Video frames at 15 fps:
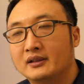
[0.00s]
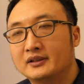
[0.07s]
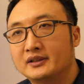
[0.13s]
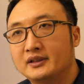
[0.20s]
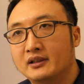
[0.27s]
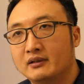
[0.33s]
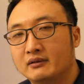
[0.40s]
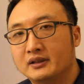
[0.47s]

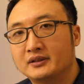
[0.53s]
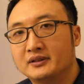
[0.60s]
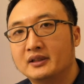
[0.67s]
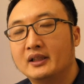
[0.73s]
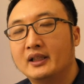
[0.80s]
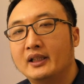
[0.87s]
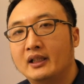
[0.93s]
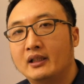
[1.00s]

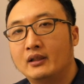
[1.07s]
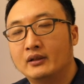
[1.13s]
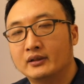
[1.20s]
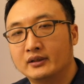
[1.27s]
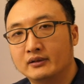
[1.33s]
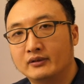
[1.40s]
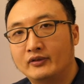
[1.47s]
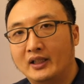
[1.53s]
Series
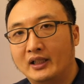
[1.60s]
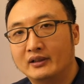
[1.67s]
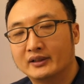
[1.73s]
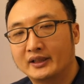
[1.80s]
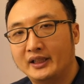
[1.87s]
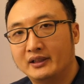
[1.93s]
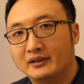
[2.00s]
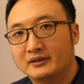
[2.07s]

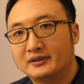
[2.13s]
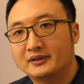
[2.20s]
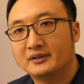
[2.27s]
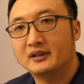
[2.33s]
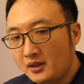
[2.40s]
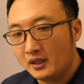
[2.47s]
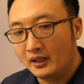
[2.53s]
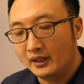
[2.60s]
audiophile gears.